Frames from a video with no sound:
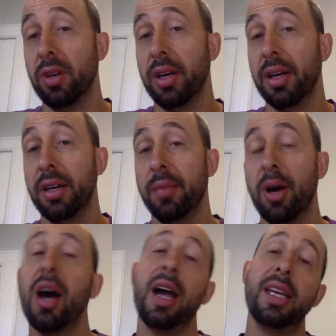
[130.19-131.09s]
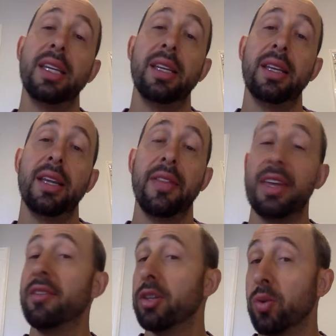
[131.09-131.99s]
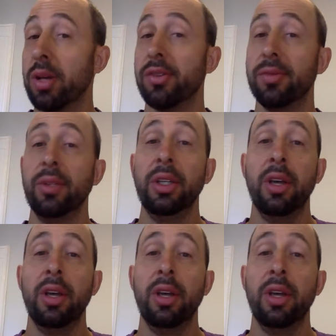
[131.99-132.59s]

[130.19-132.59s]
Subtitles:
behind at the end of each question,